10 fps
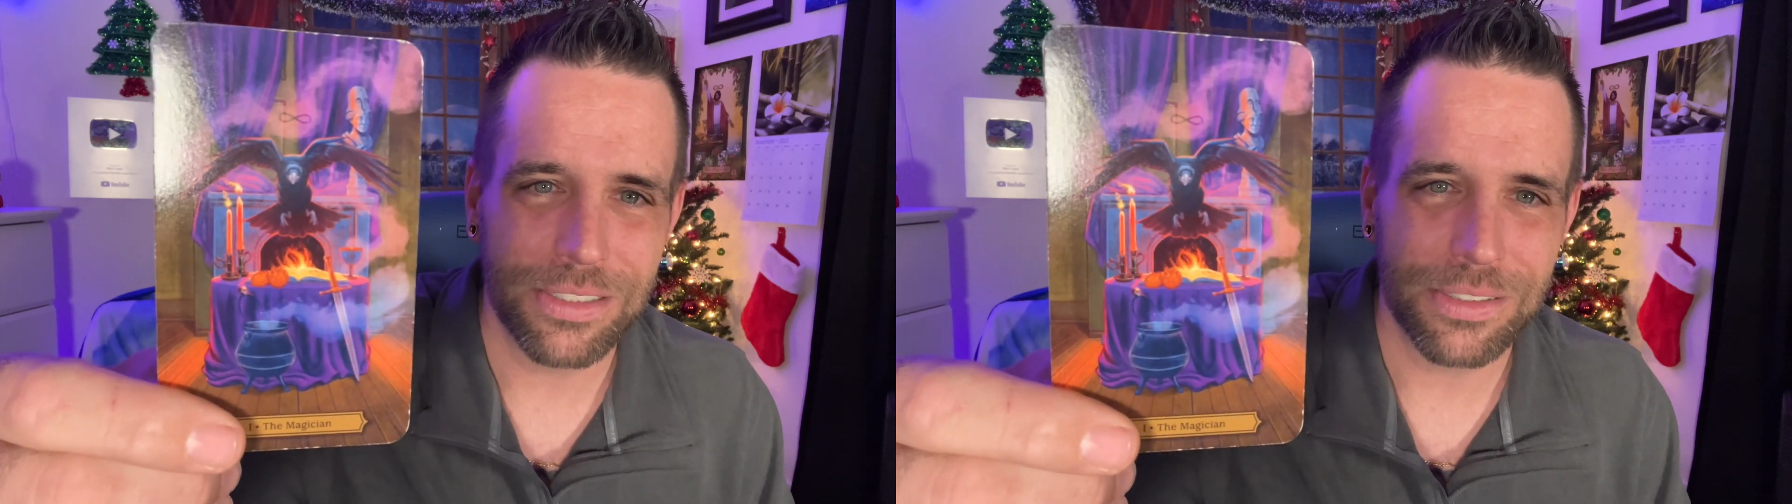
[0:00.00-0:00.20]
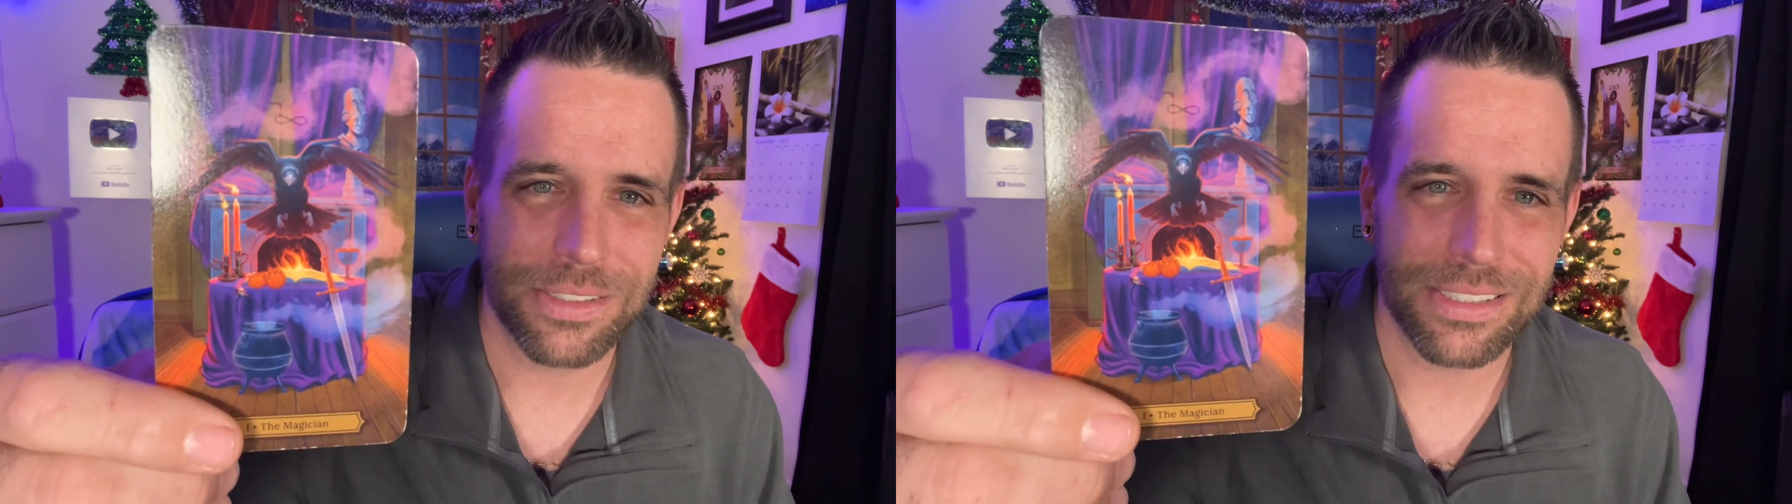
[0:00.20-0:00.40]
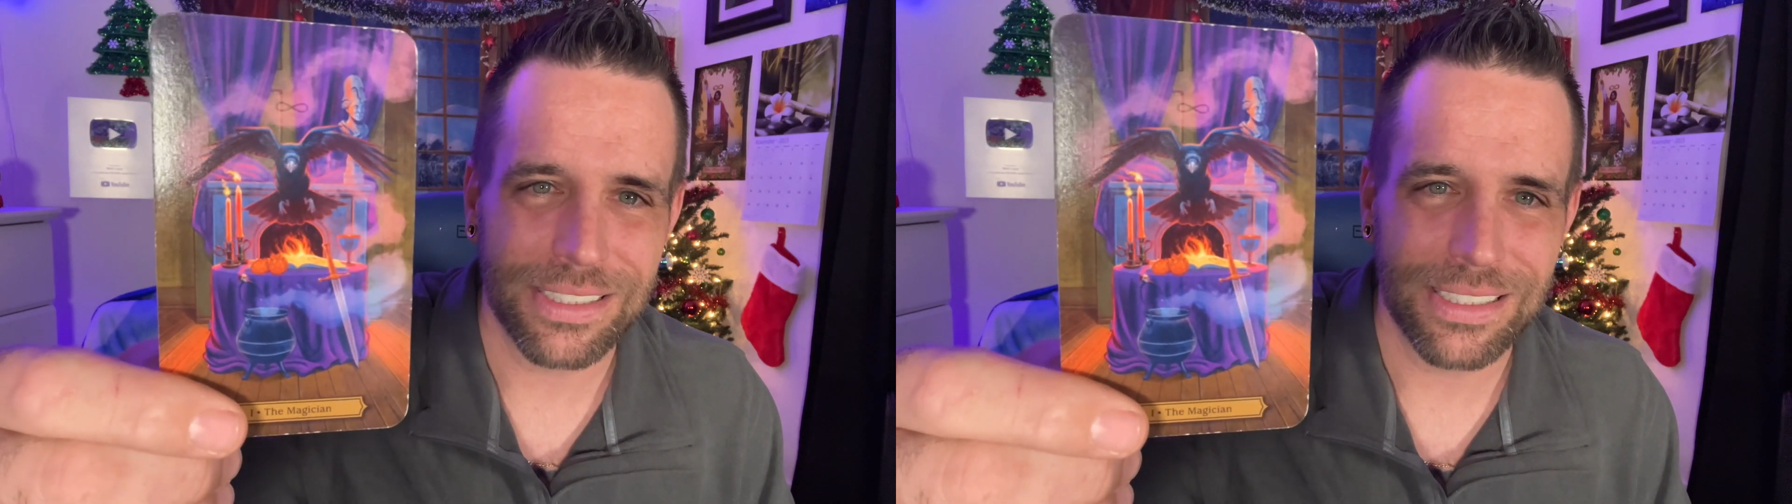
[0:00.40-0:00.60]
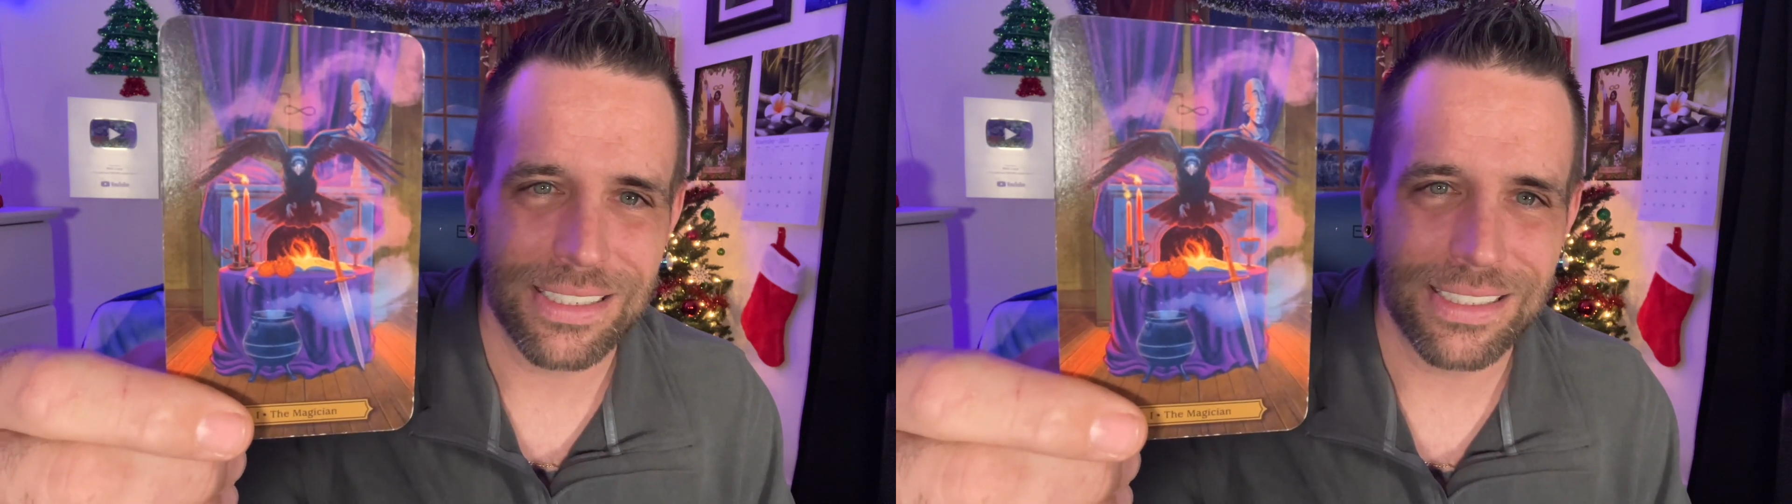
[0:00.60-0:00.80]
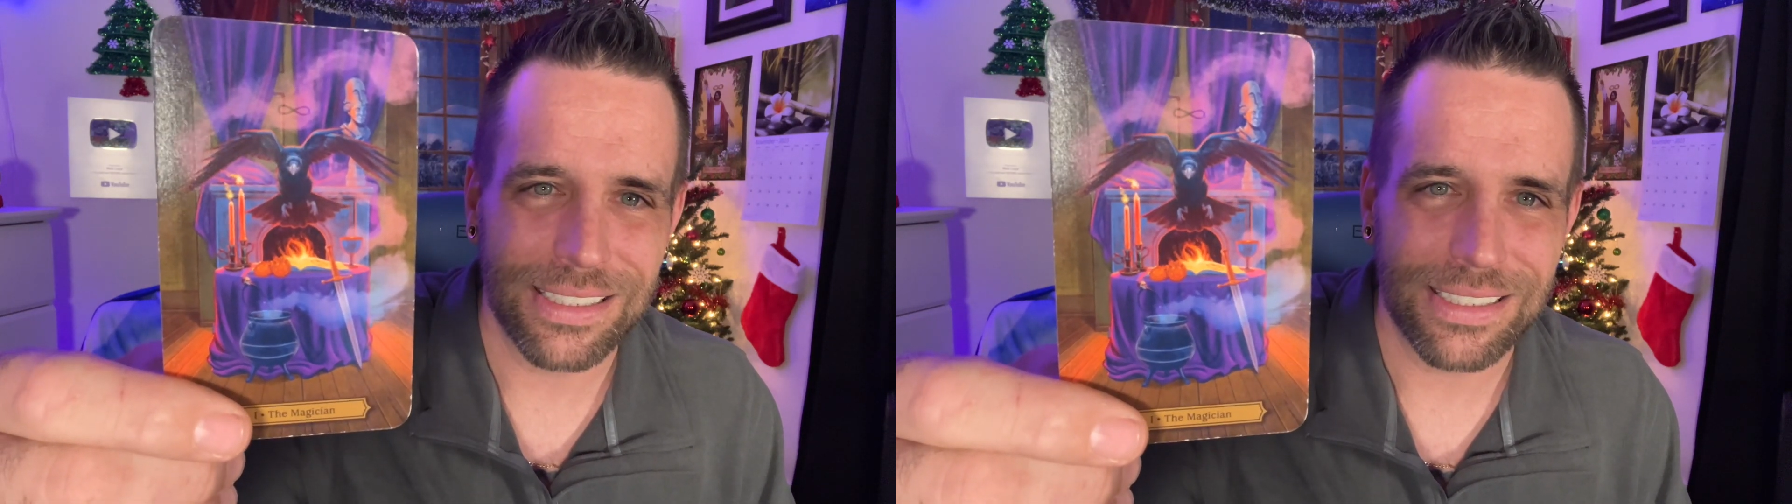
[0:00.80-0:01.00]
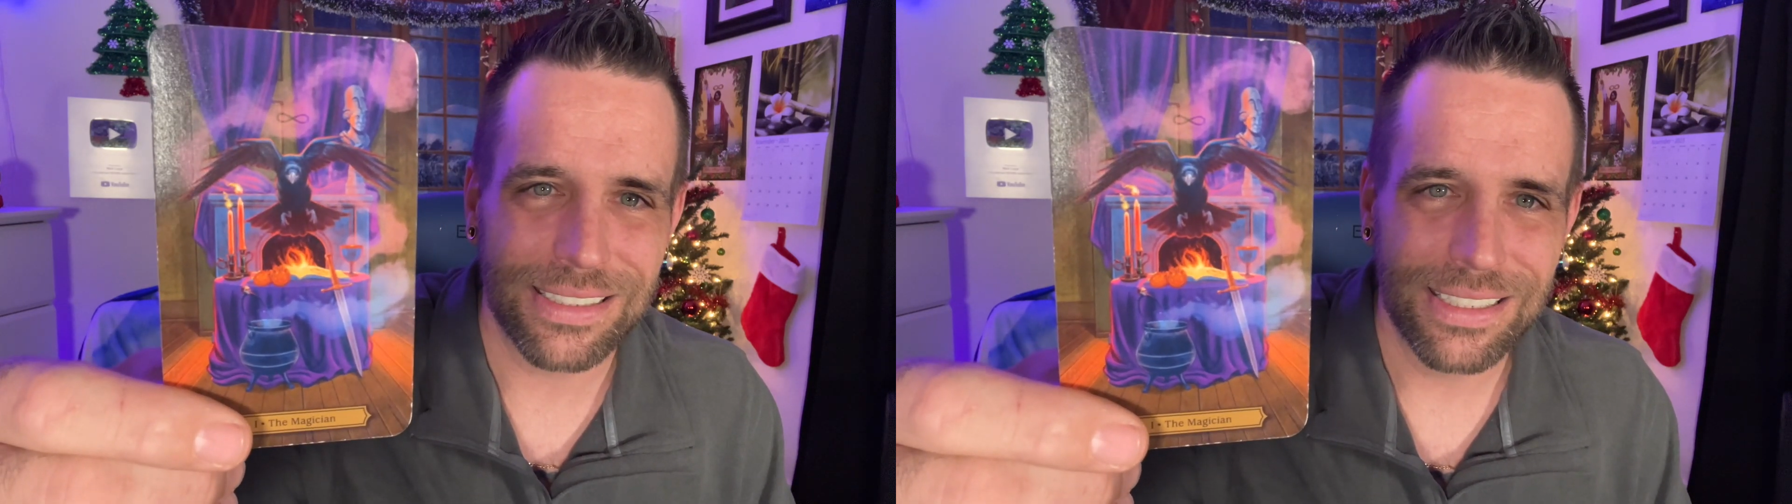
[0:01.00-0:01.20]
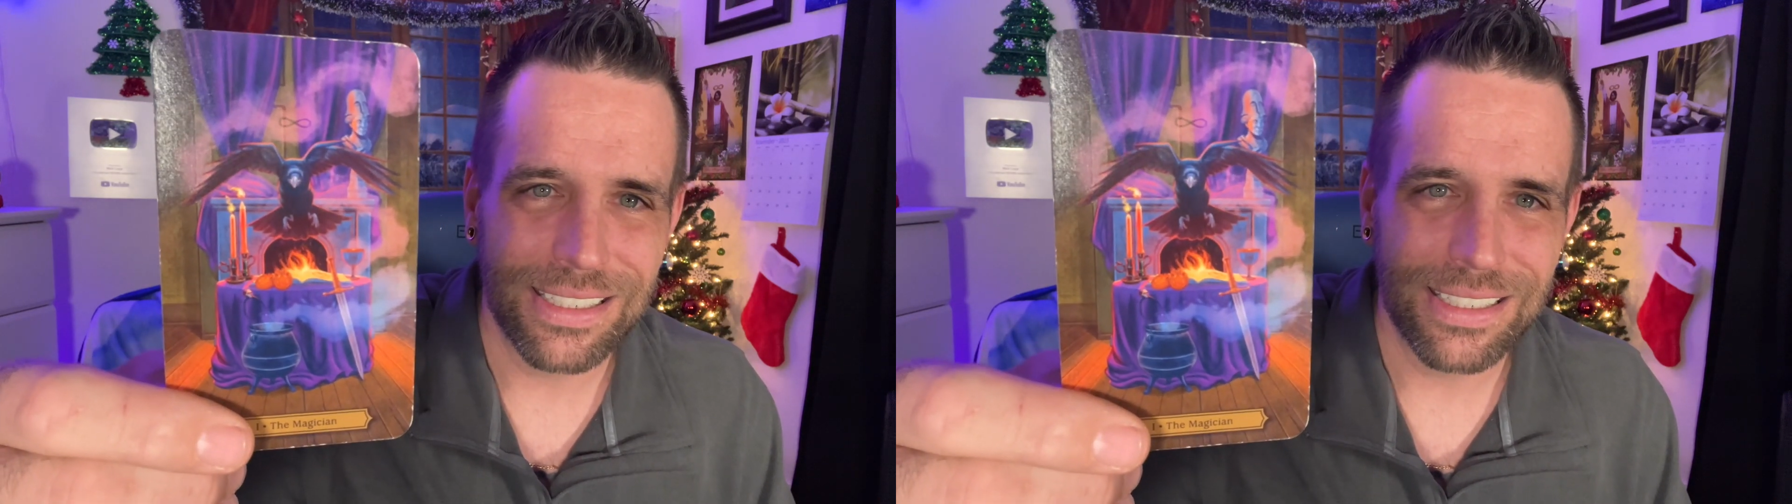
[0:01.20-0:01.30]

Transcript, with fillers: You can see that